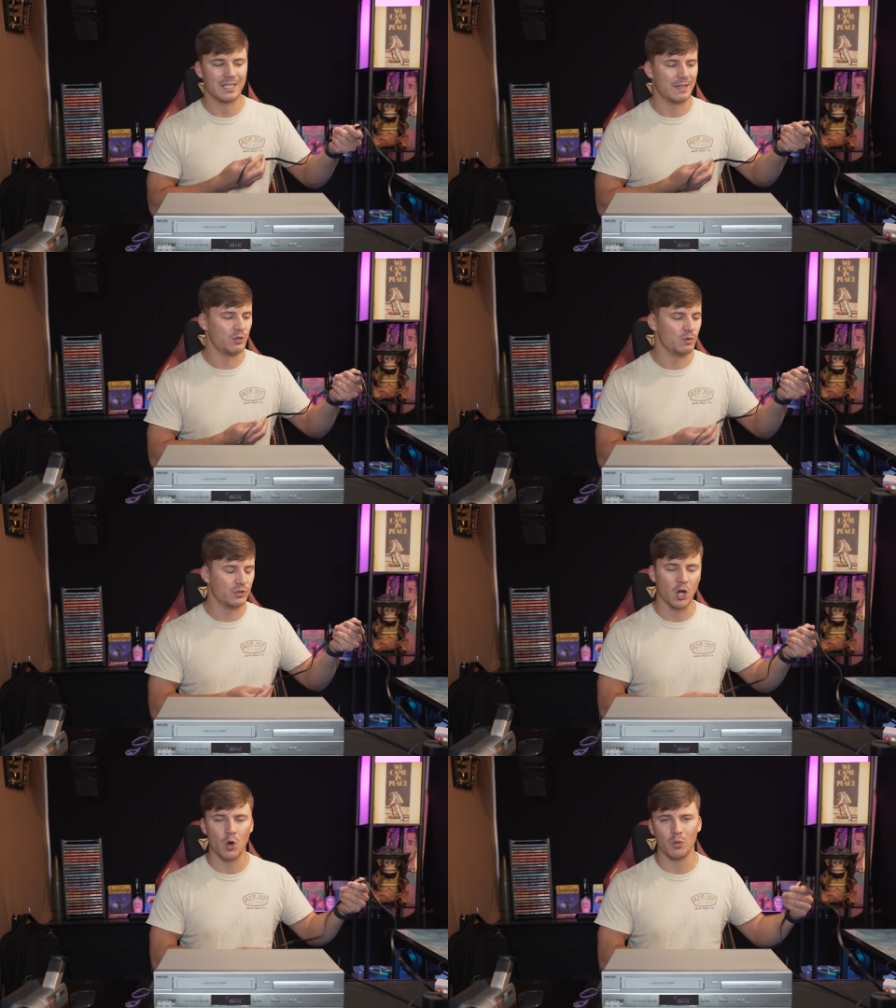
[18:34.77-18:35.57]
If you
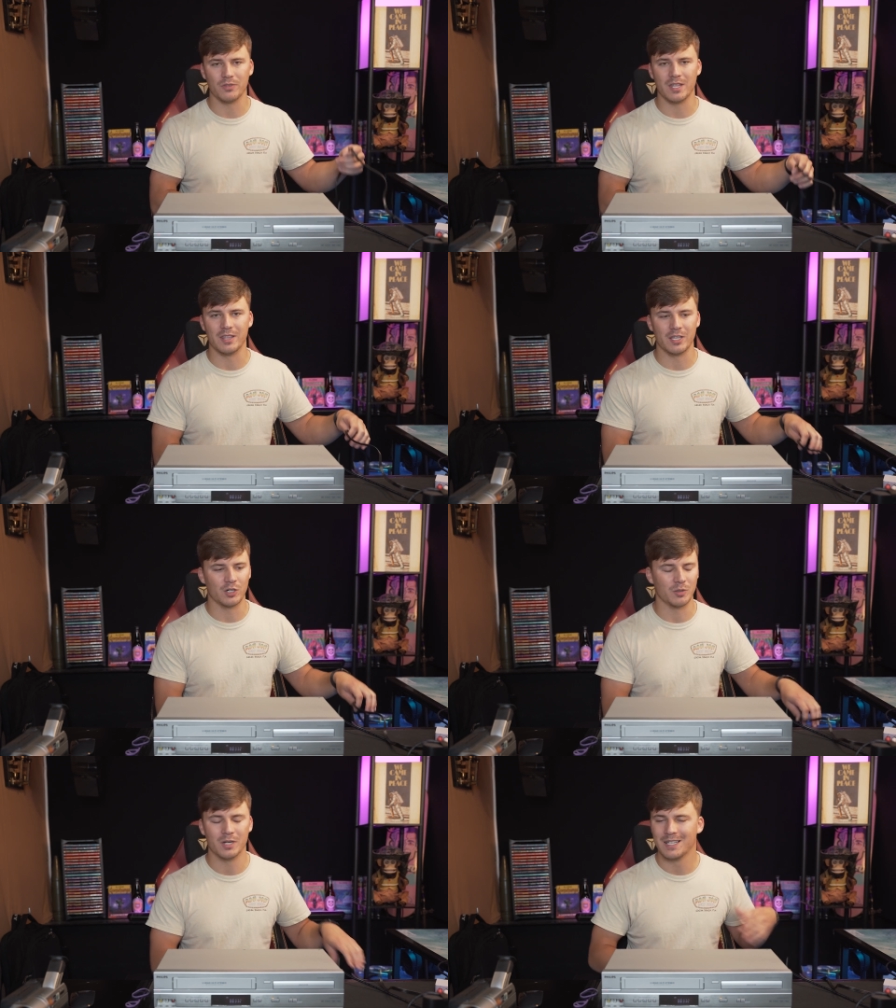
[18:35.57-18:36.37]
don't, then
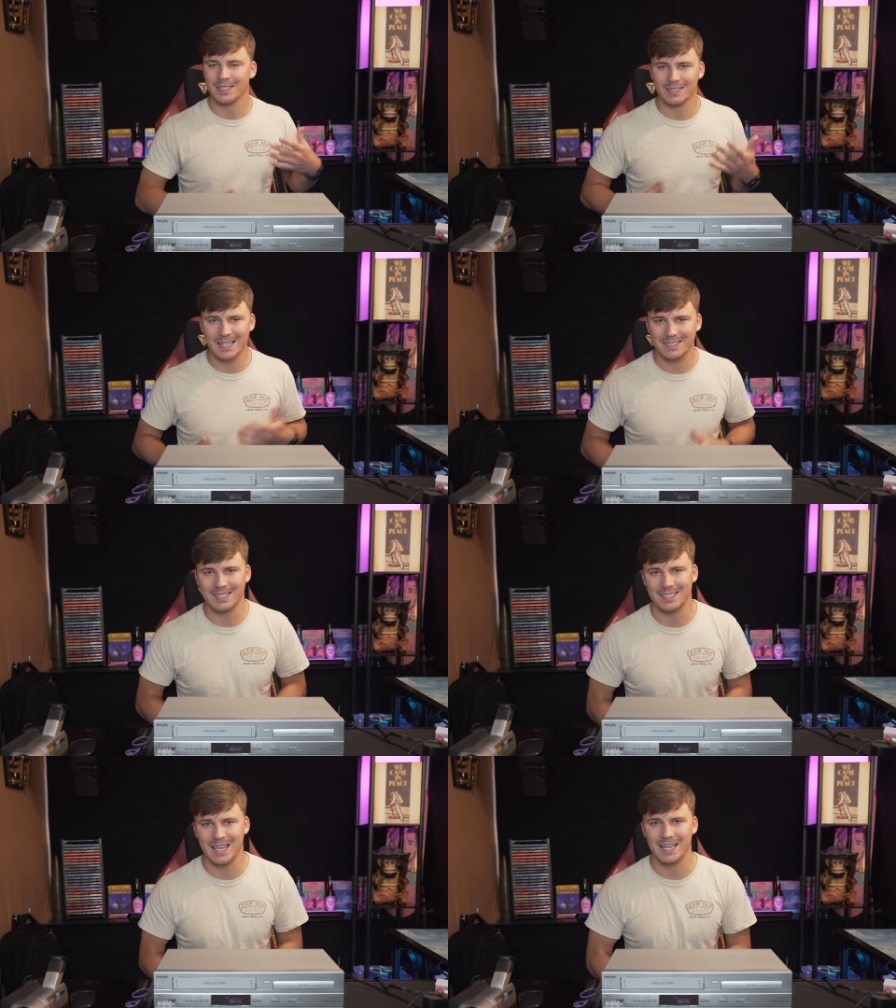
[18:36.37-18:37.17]
they're less
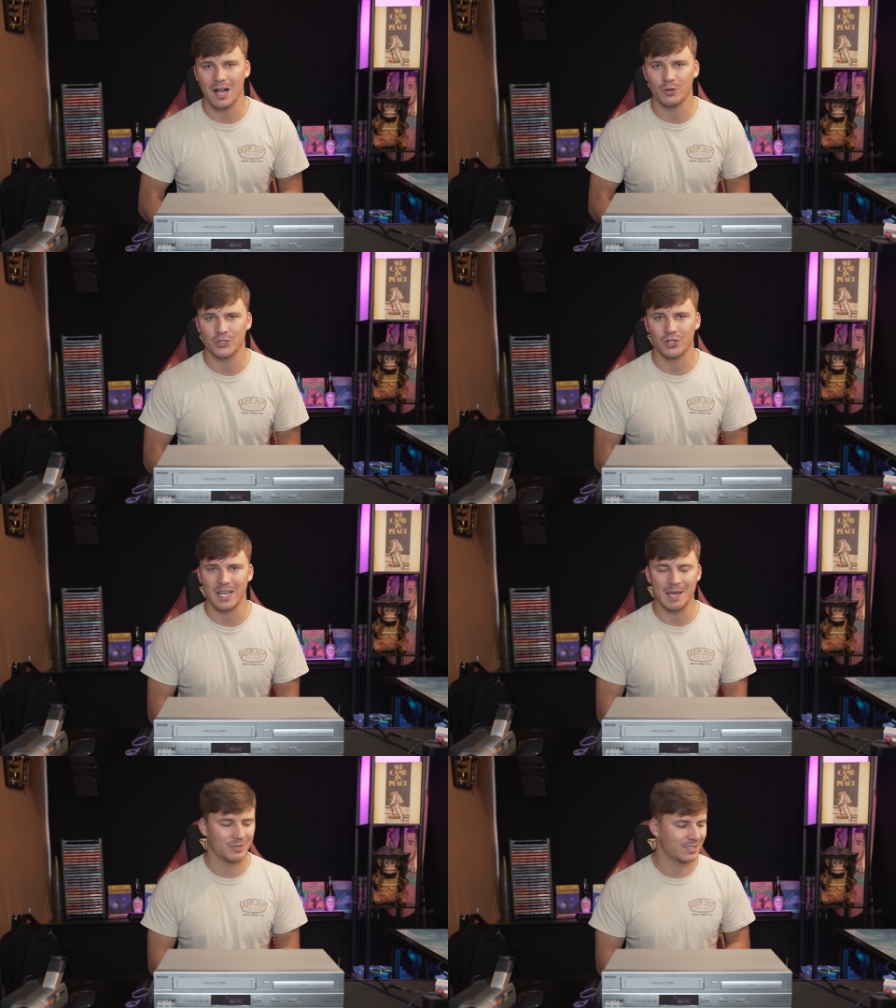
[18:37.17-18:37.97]
than $10 on
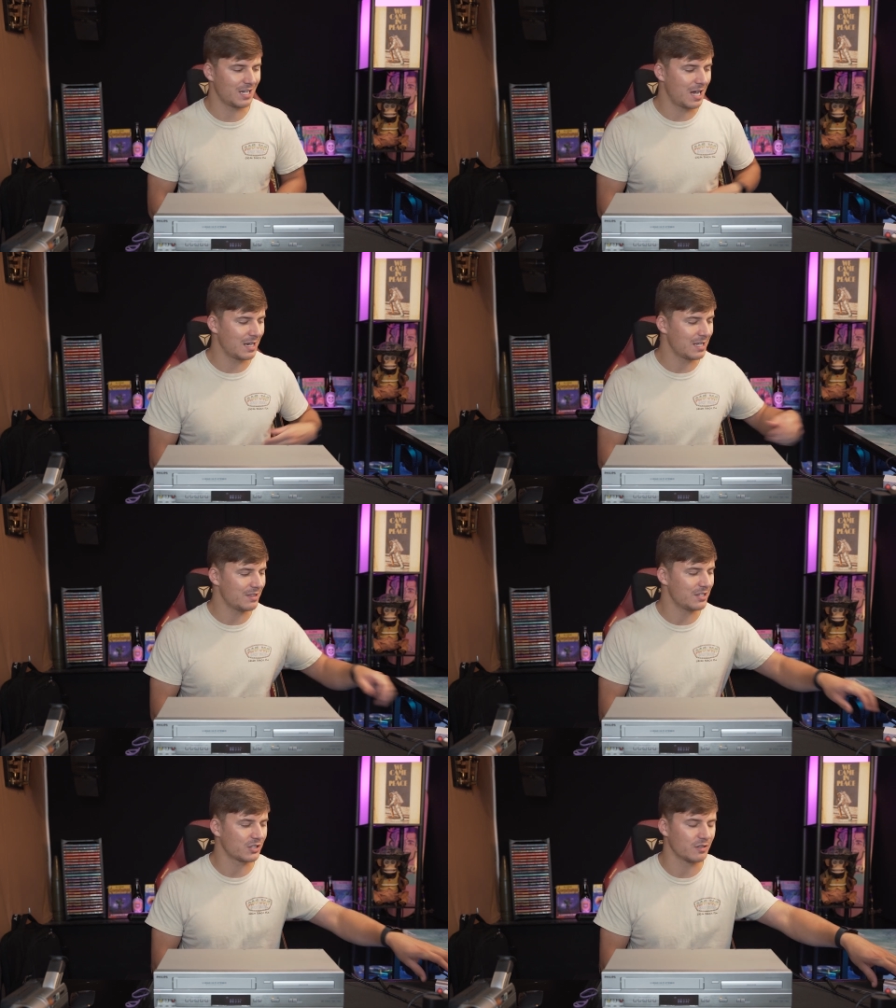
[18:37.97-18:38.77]
Amazon.
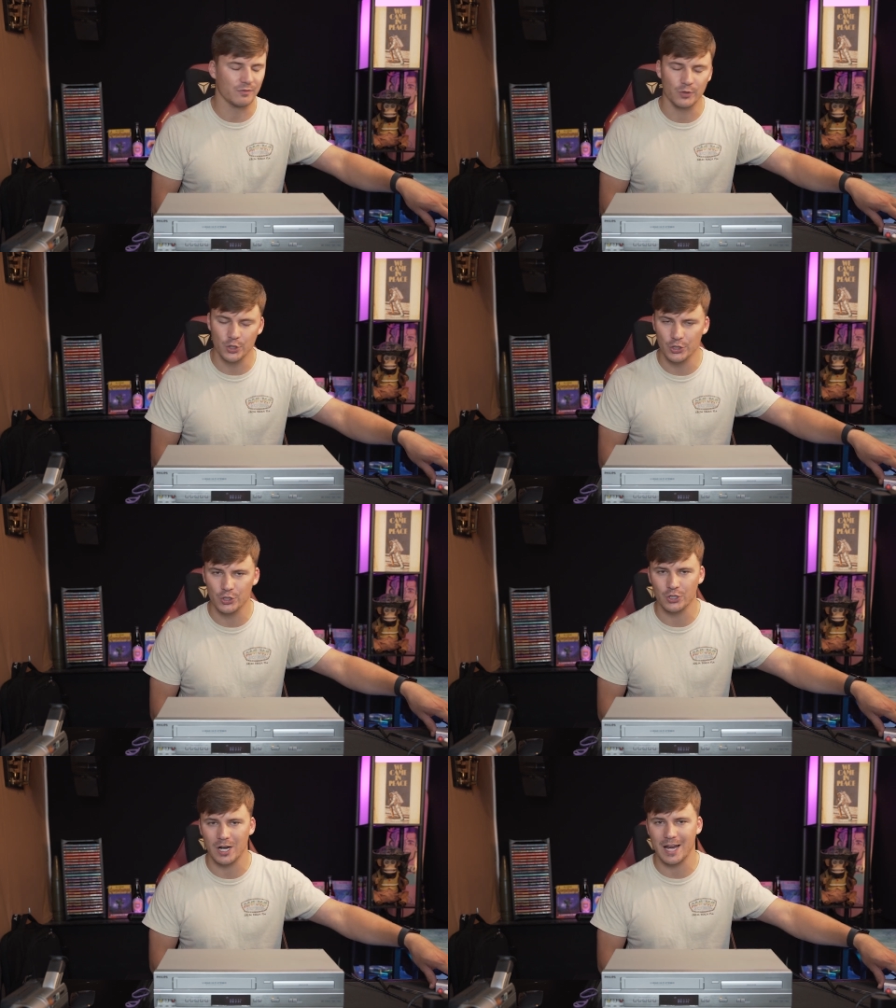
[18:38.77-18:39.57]
This
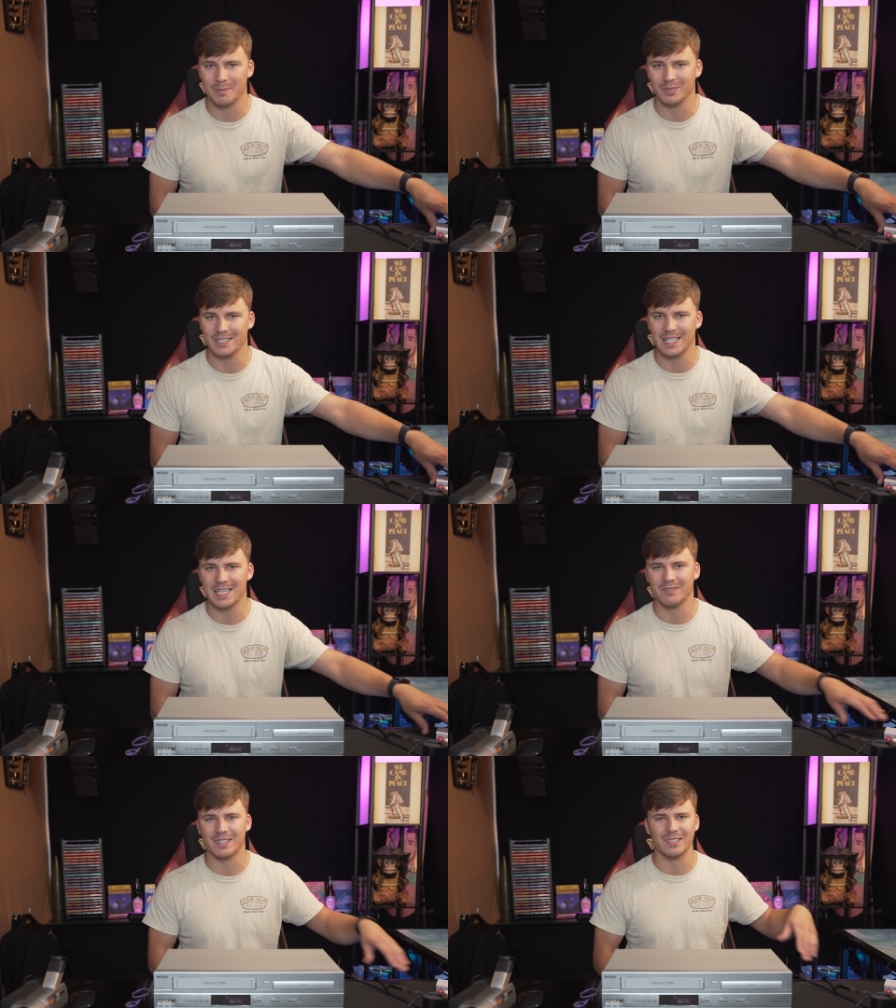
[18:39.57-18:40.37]
converter, I
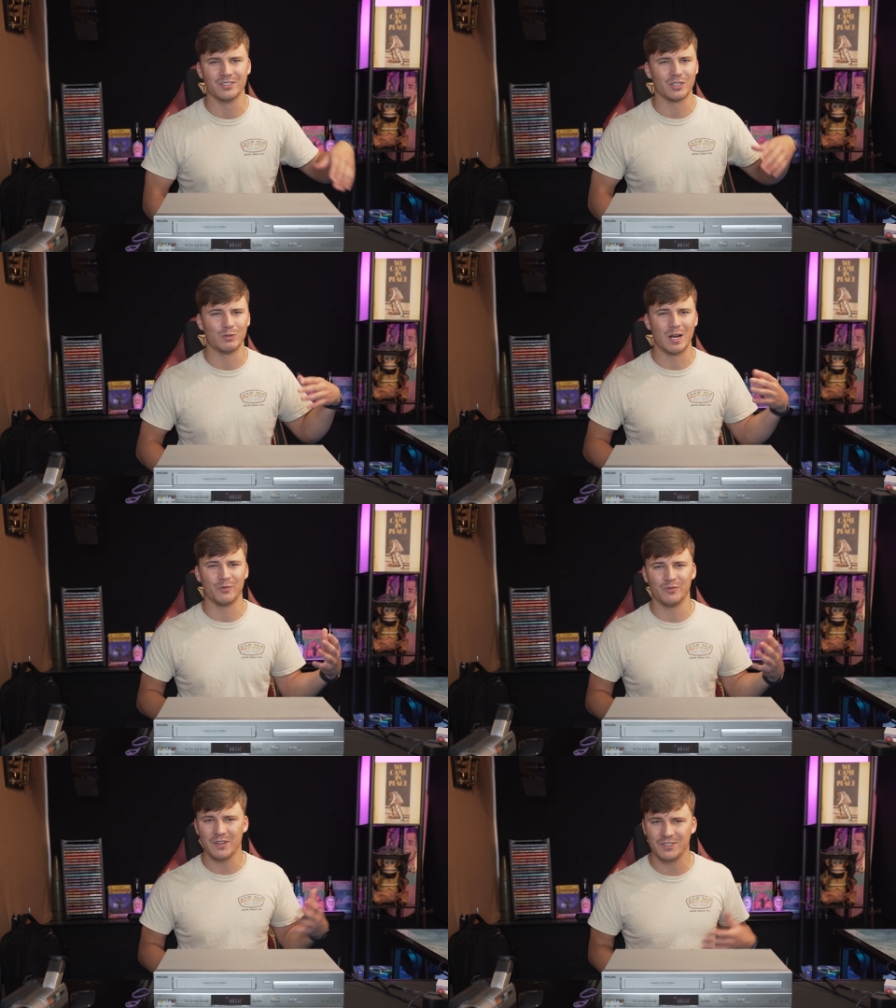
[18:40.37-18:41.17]
believe, is around
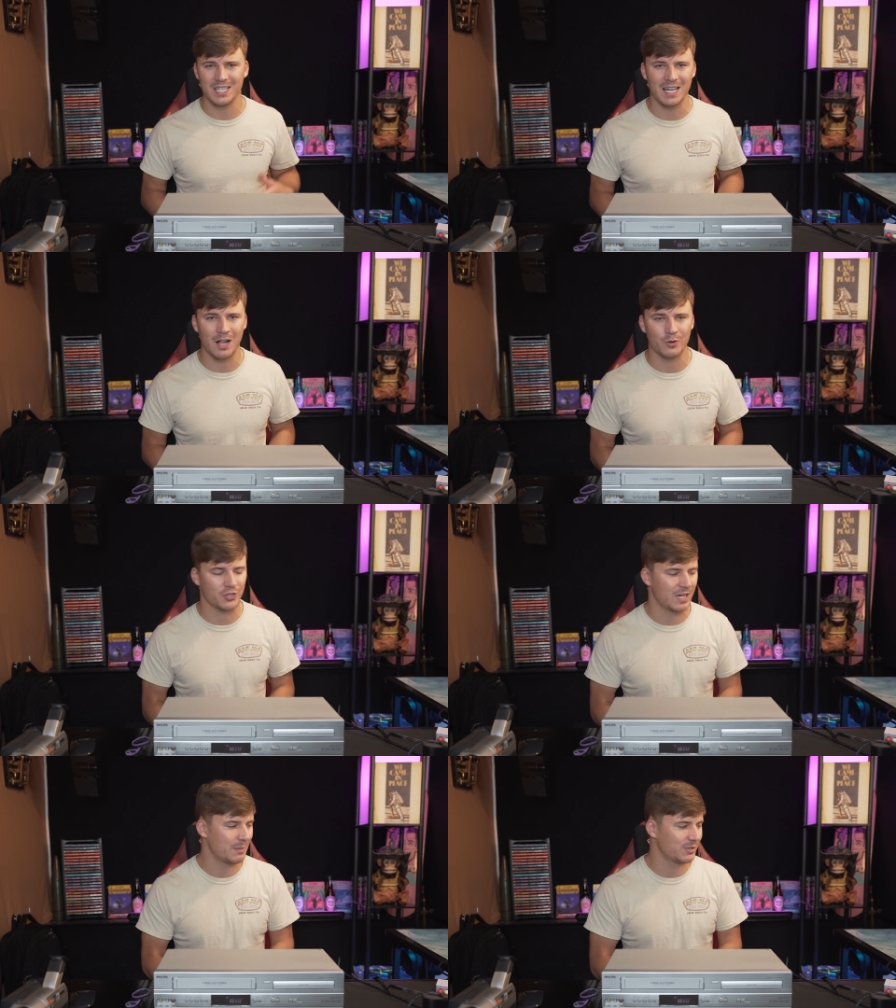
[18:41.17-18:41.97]
$15
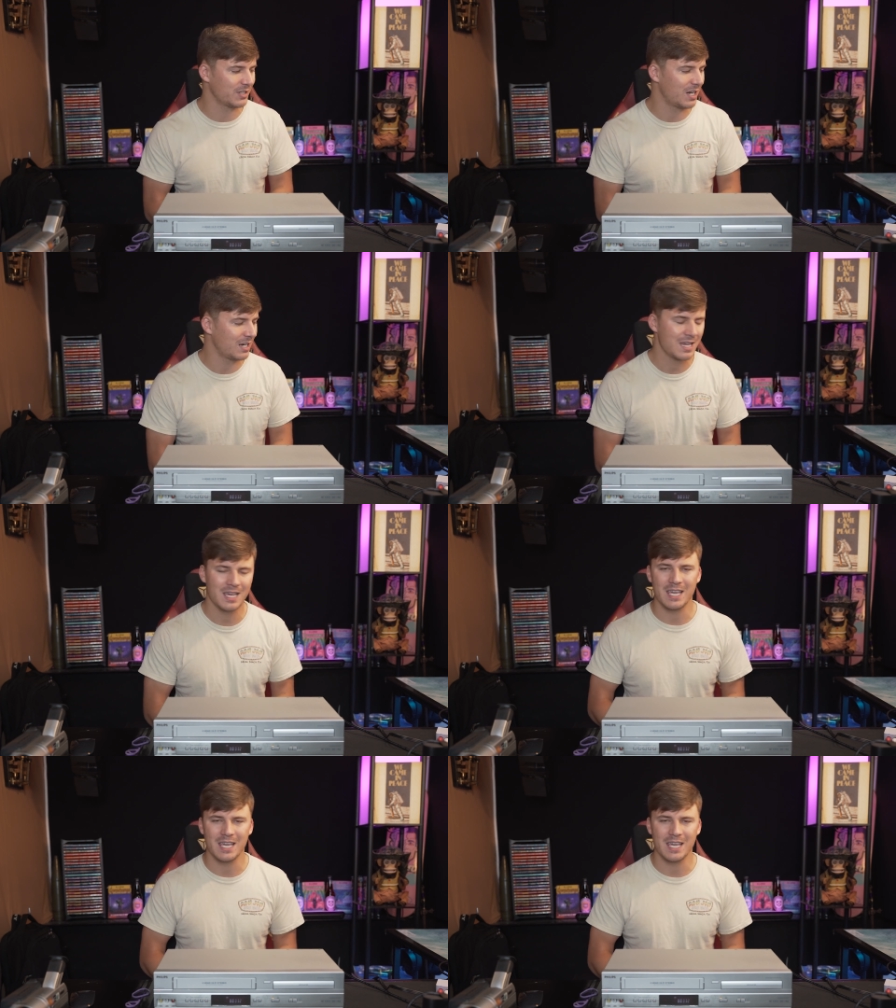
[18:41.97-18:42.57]
on Amazon.